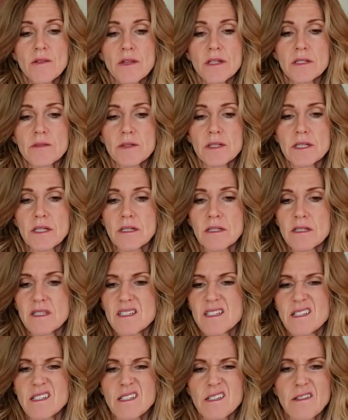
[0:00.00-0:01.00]
This one's
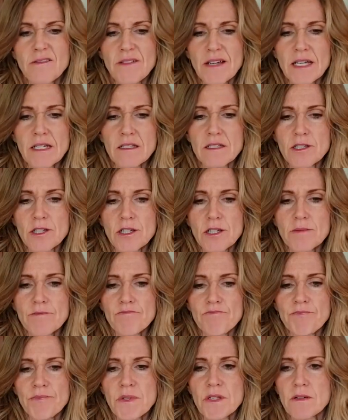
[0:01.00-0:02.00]
just a little fancier.
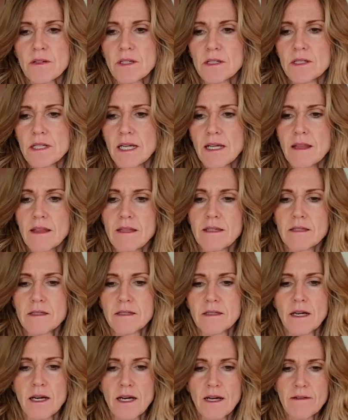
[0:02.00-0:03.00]
So I'll take
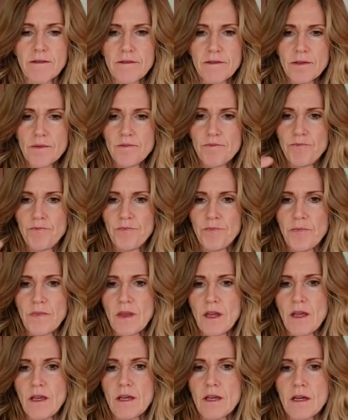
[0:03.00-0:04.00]
this off,
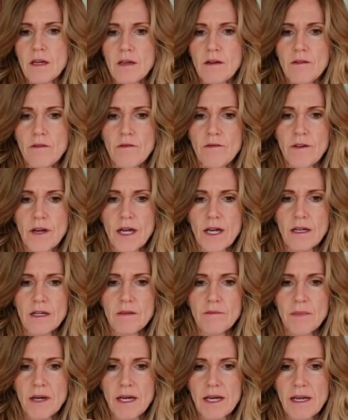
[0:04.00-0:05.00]

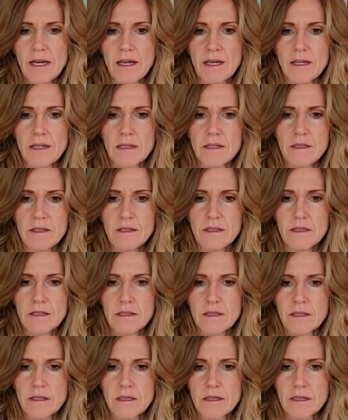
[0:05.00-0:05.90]
find my end.